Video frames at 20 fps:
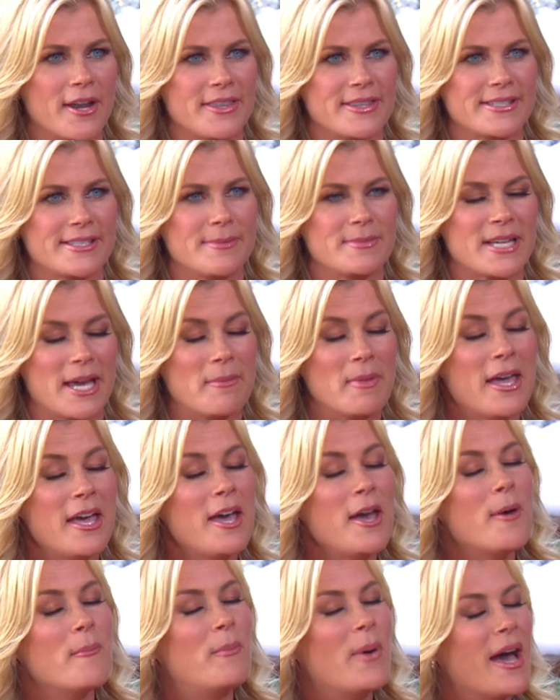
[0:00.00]
at the same time.
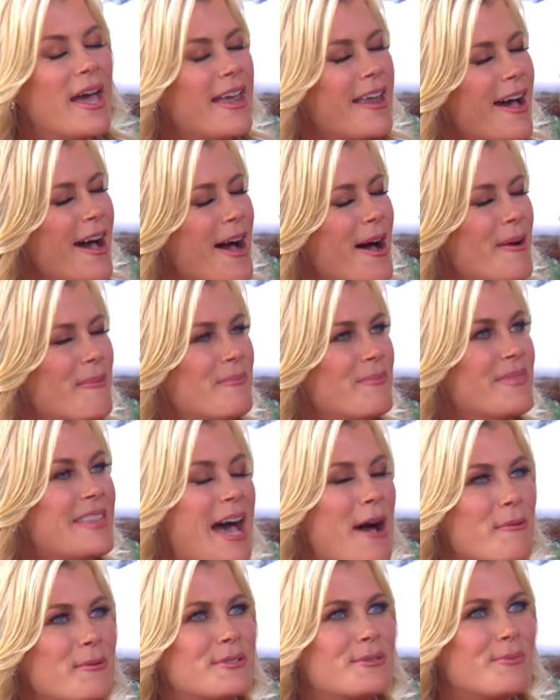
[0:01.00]
But um,
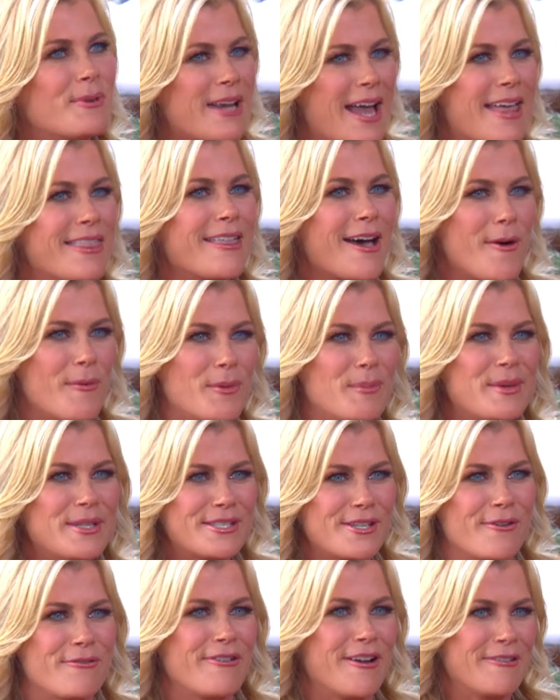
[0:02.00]
that was what I thought would be
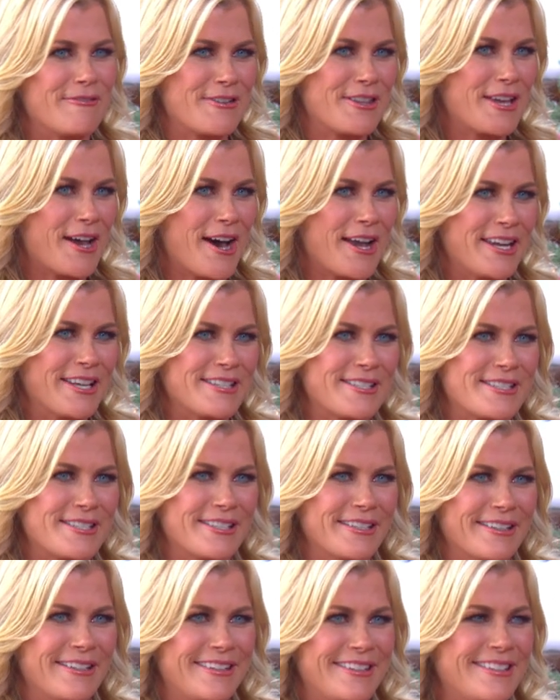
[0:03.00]
so fun for the audience
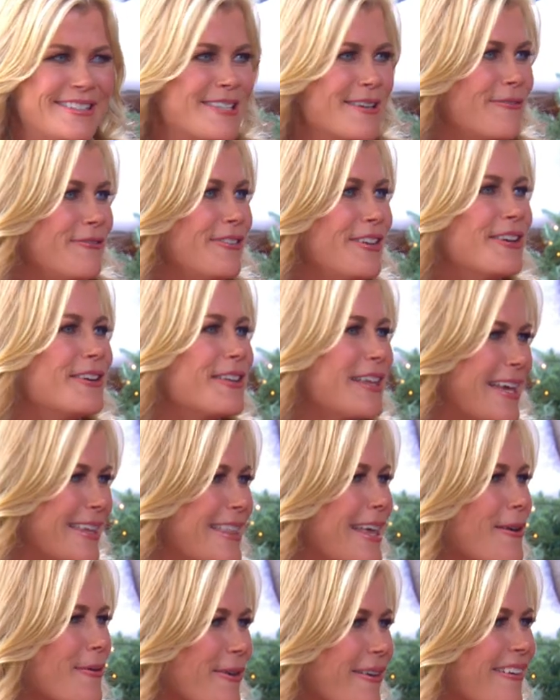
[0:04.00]
to to feel like
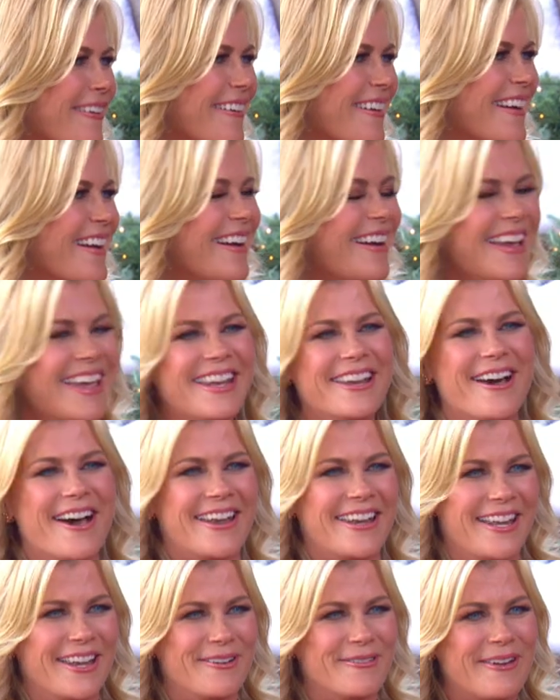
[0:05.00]
they were in
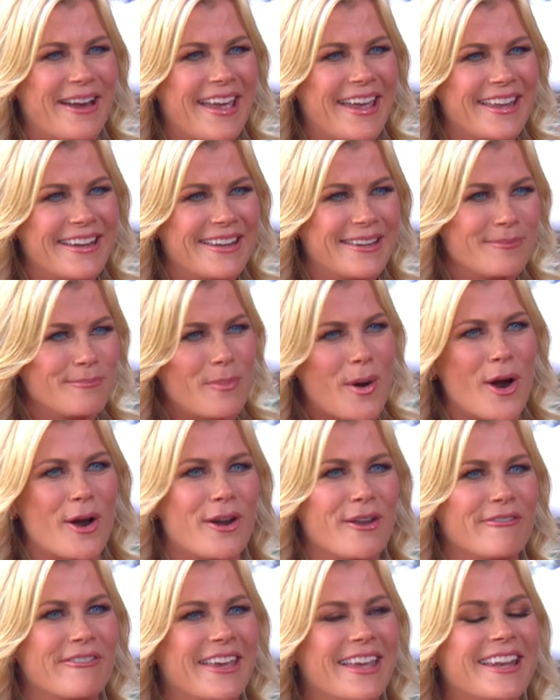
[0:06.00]
on it, right? Like and
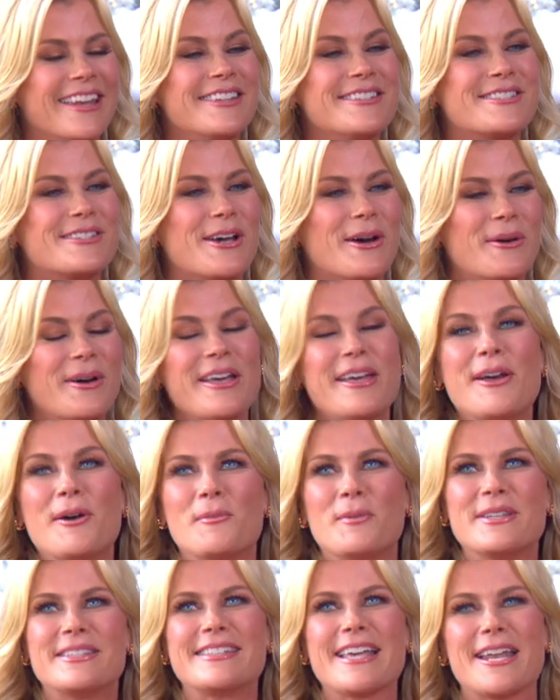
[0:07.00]
part of it. And so
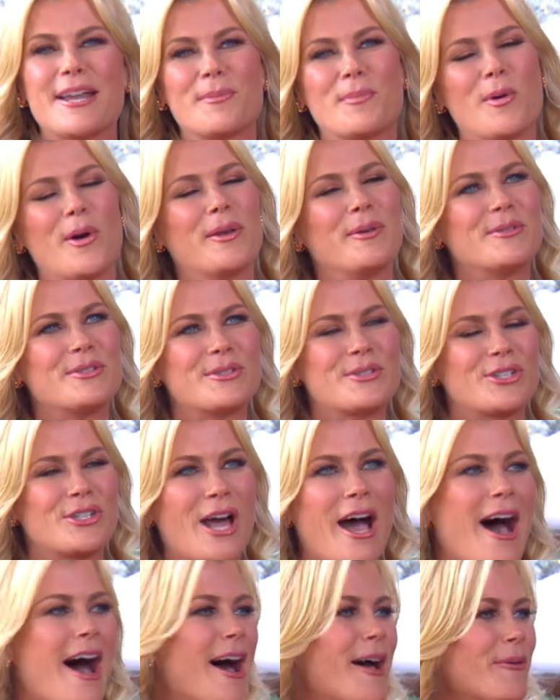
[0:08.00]
we set up one
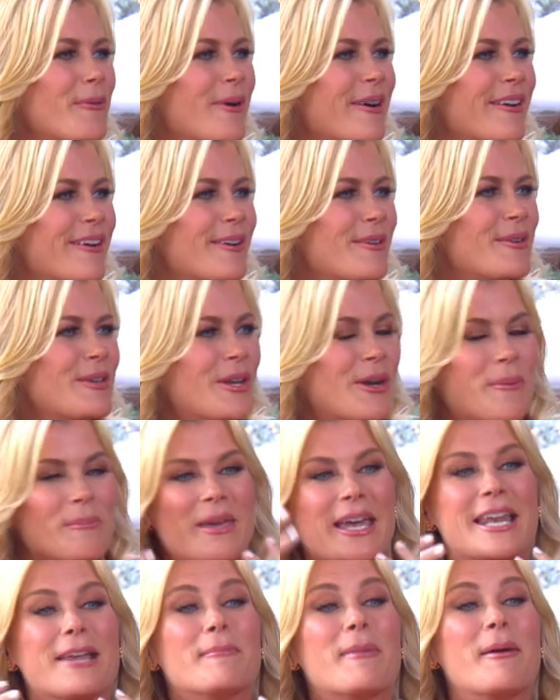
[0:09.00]
shot where, you know, I'm
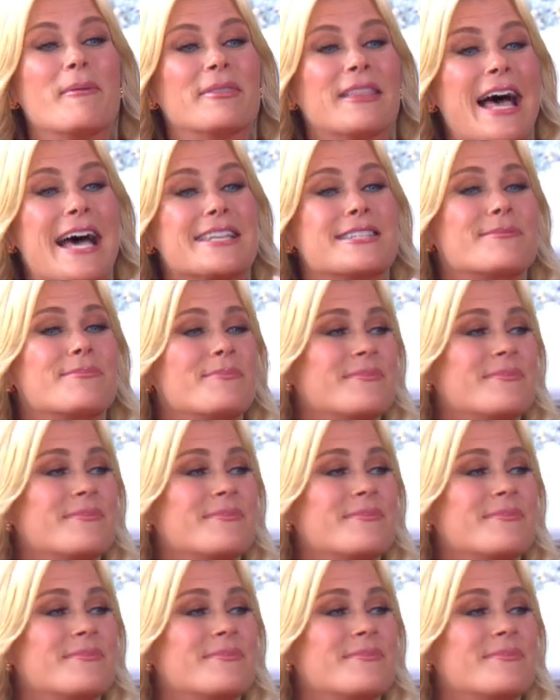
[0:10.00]
getting my last